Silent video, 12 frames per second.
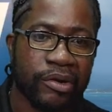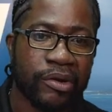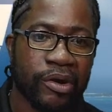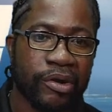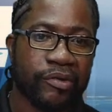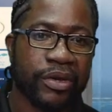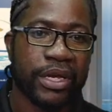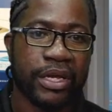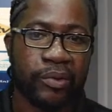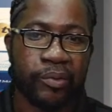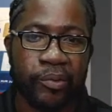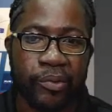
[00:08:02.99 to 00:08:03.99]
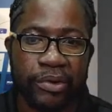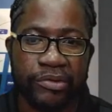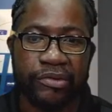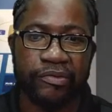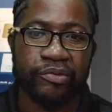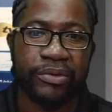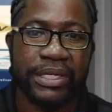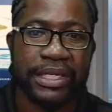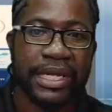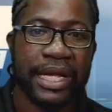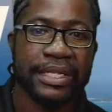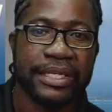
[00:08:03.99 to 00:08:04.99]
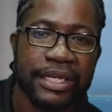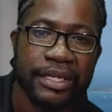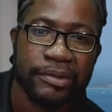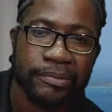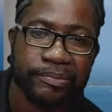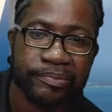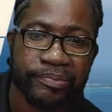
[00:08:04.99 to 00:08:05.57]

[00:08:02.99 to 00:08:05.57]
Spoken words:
Hungary, in August of 2019.